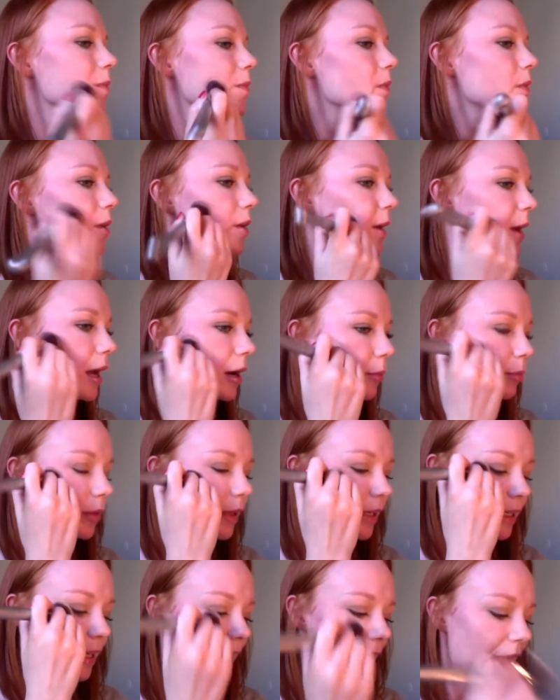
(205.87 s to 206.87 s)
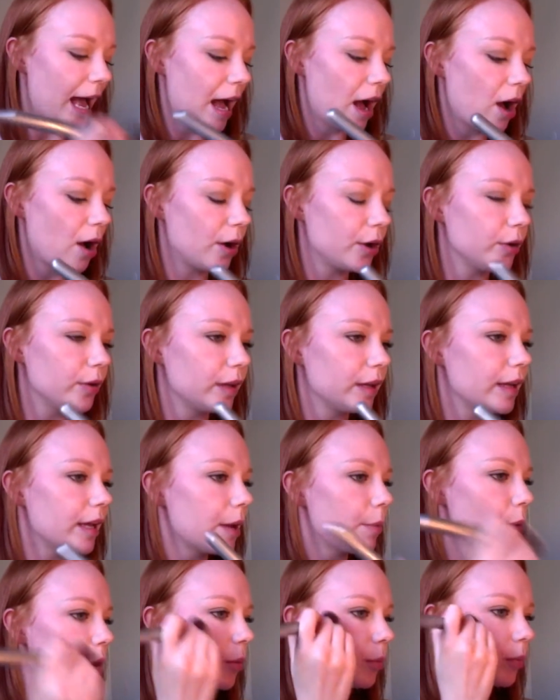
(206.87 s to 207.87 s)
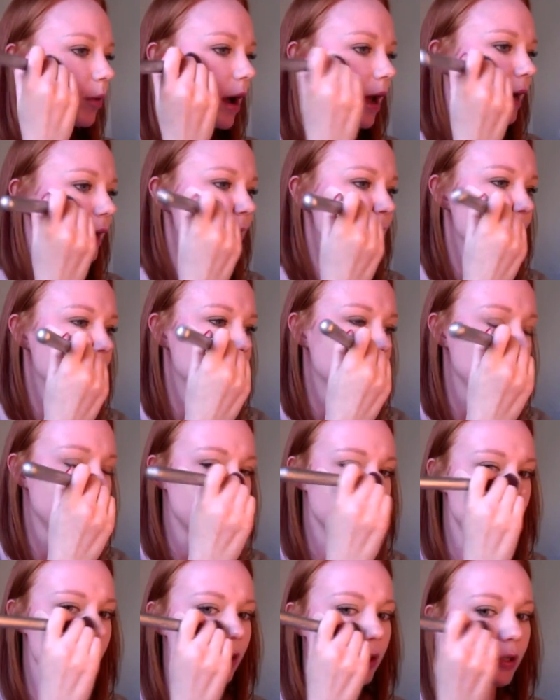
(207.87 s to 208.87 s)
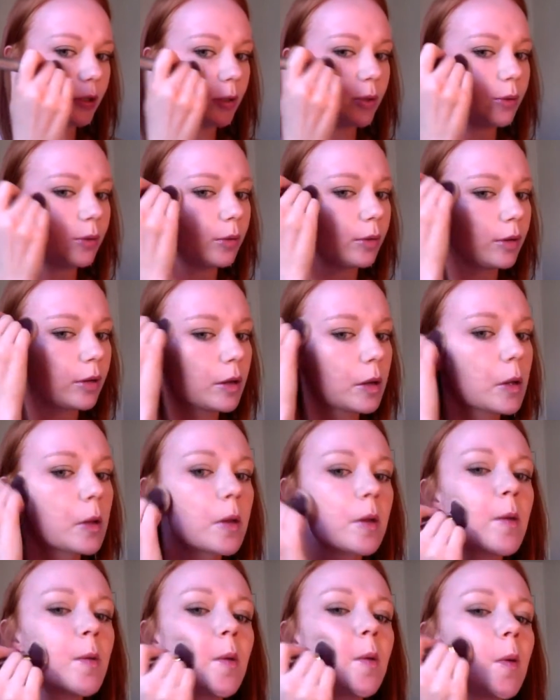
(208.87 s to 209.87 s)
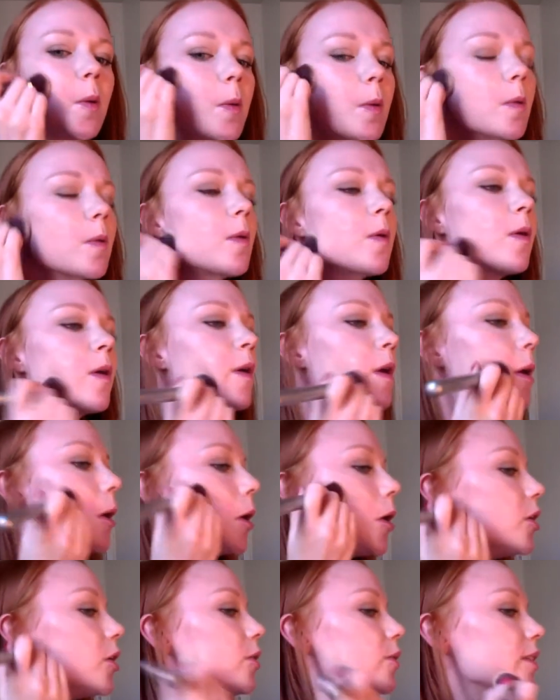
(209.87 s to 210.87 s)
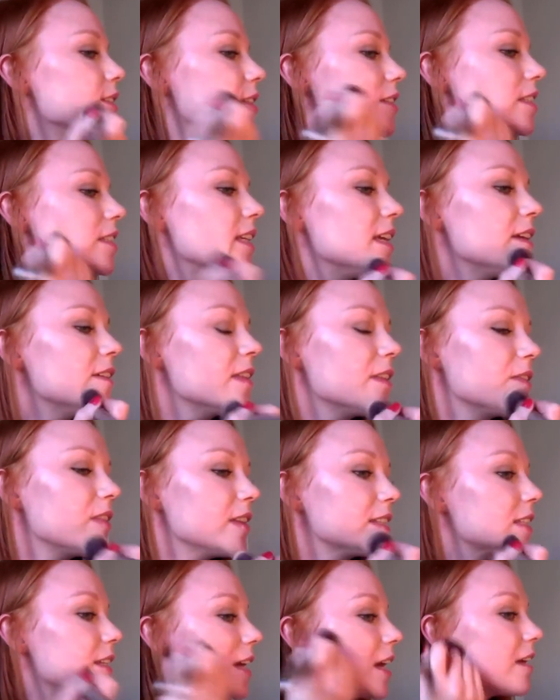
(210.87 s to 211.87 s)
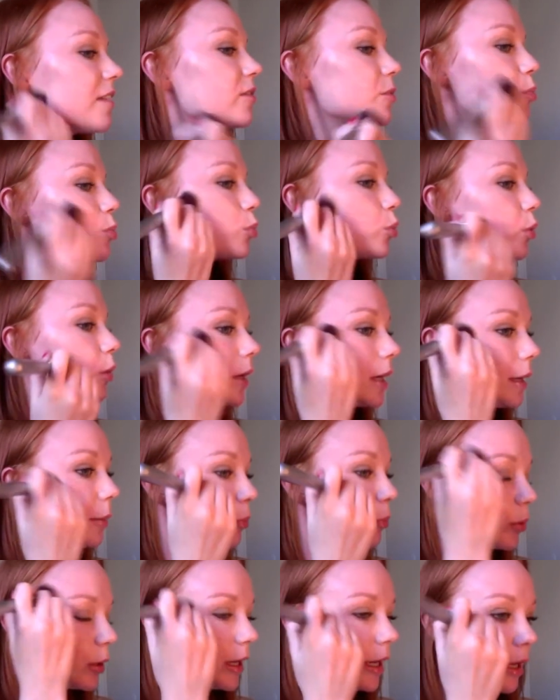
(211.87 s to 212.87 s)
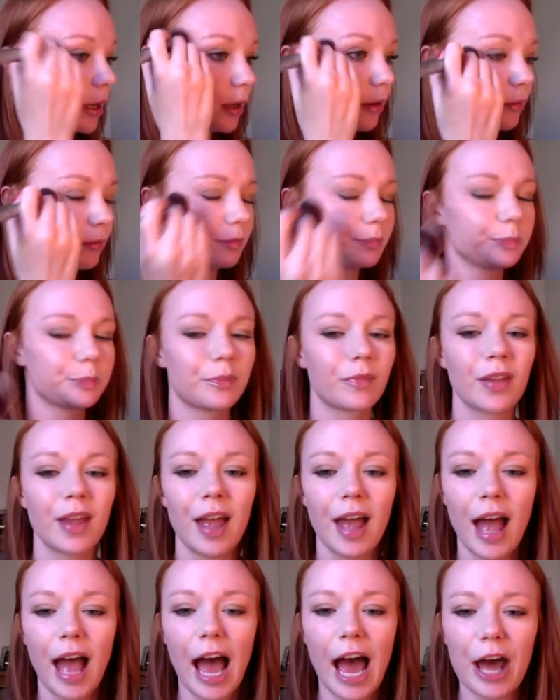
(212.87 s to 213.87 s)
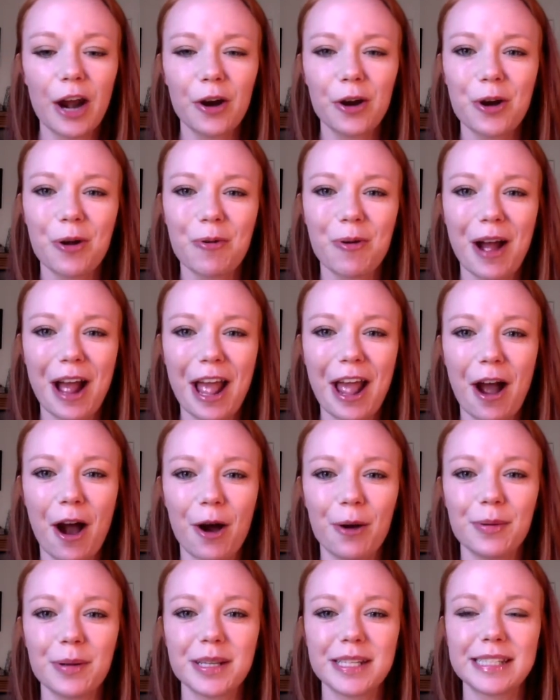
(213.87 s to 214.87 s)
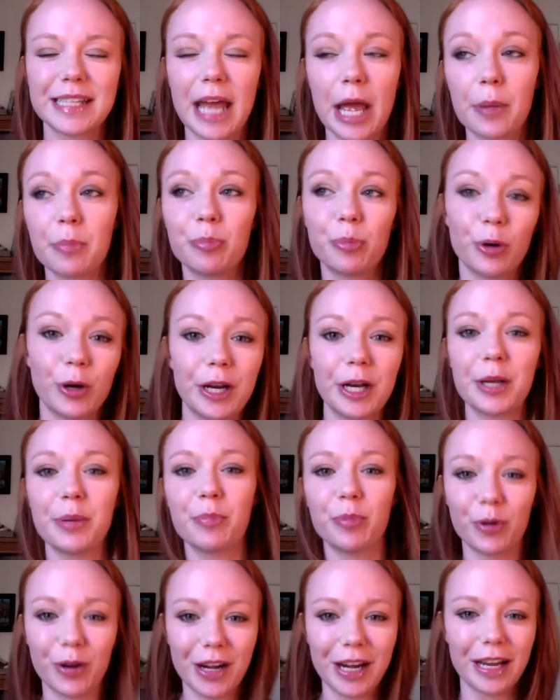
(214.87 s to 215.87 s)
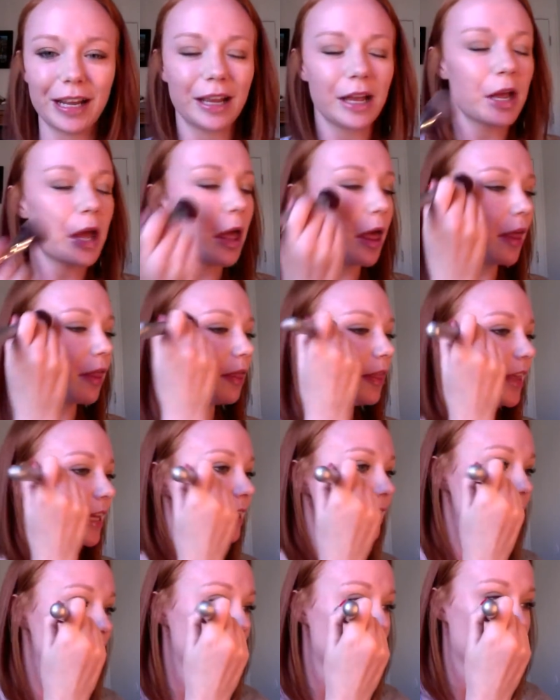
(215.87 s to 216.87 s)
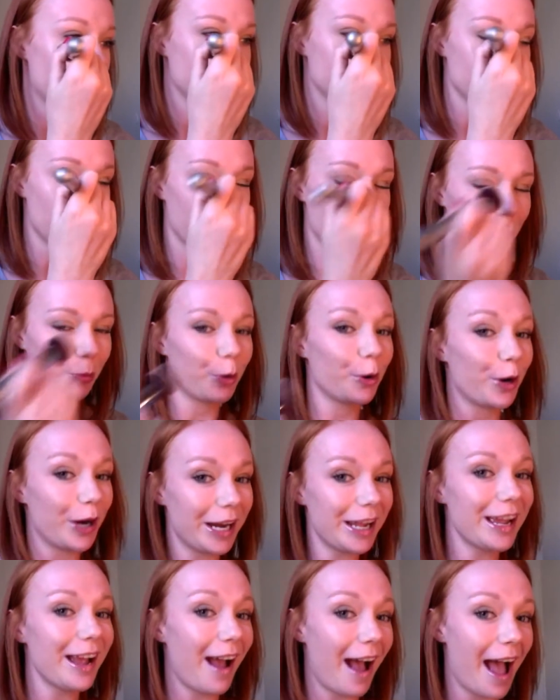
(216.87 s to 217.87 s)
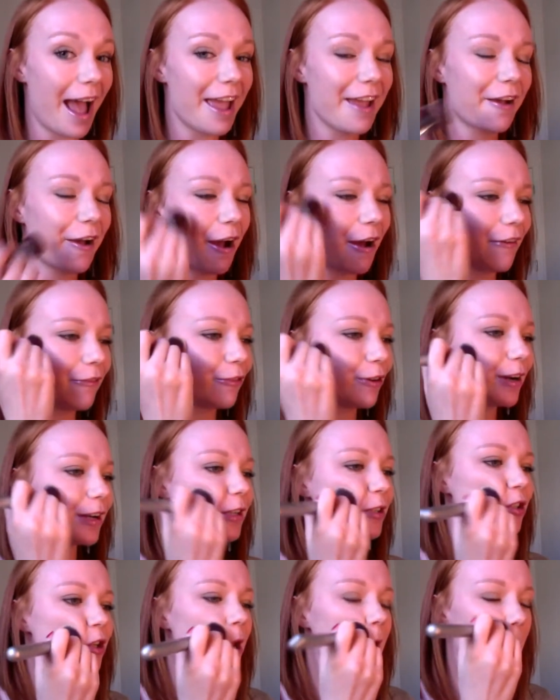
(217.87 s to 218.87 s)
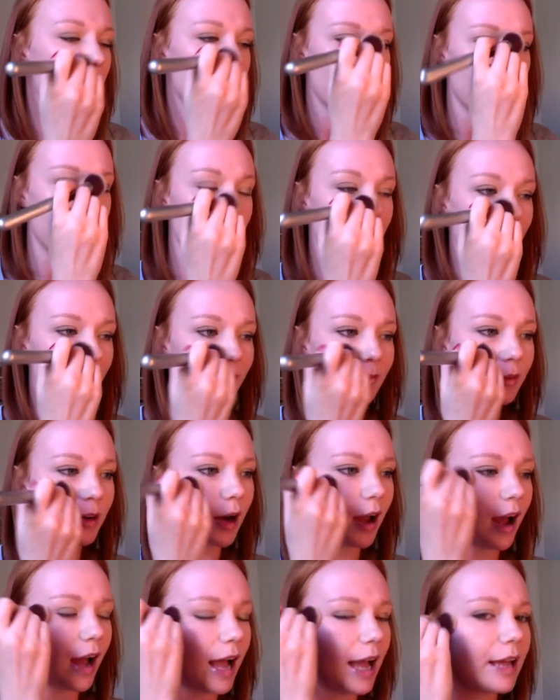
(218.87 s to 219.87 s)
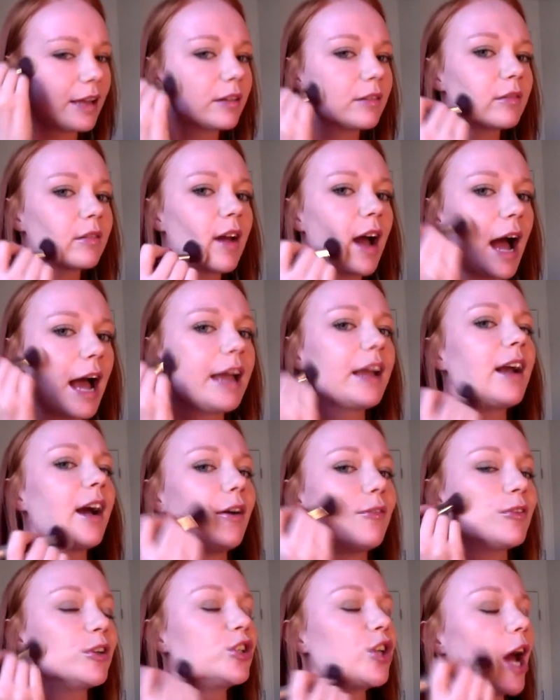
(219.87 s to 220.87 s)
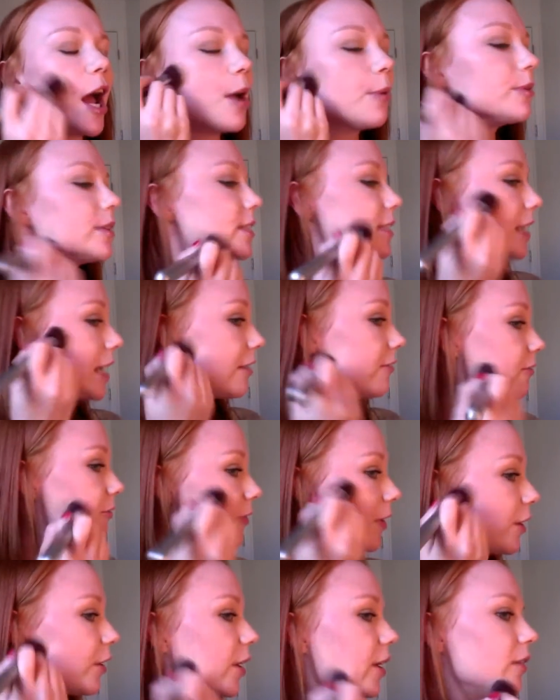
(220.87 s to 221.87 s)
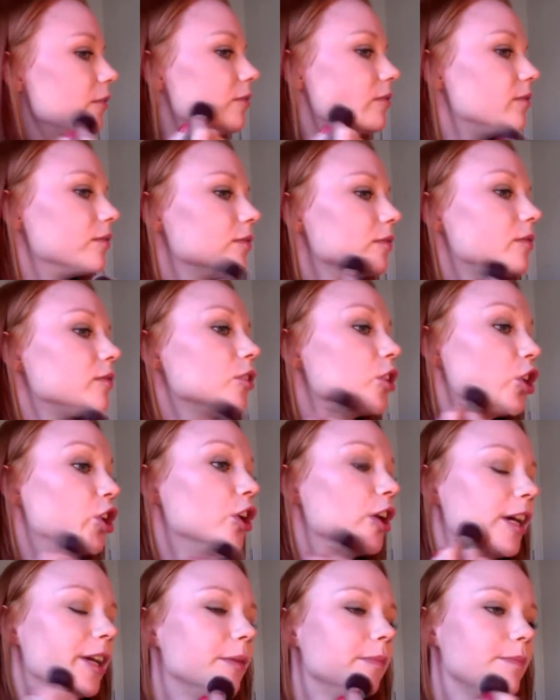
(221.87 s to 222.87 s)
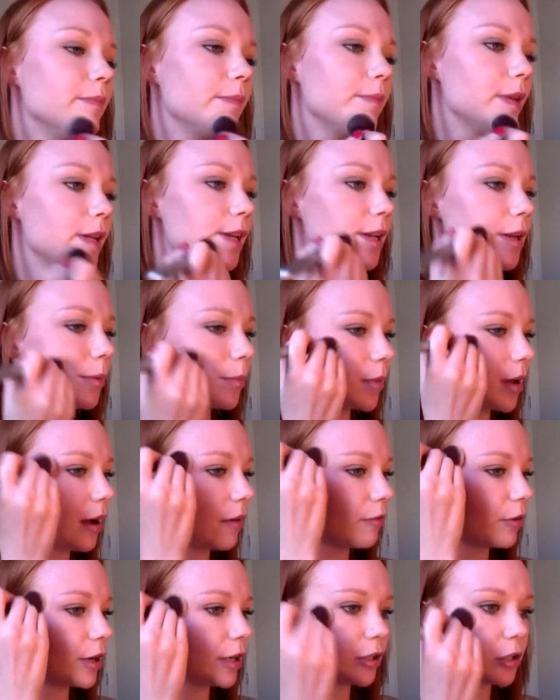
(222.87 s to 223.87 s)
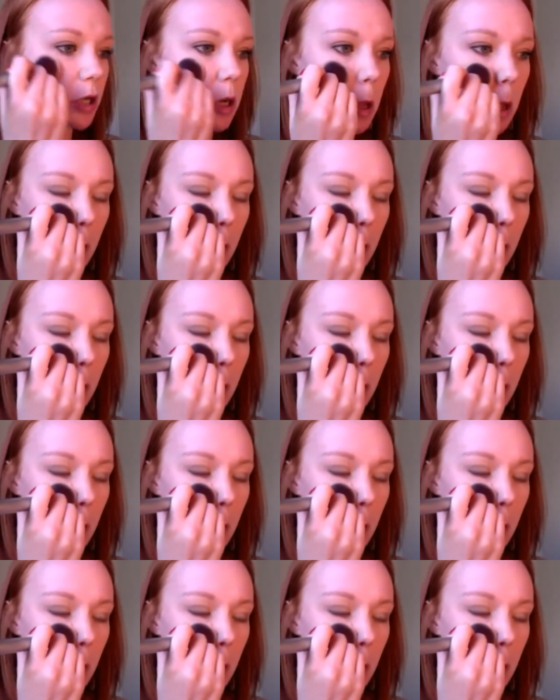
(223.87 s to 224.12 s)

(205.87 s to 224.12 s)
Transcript: You can kind of blend it out, and you can get more product if you need to. And you can see that this gives pretty, I don't know why I always say pretty. This gives pretty high coverage, if not high coverage, I would say very good medium coverage.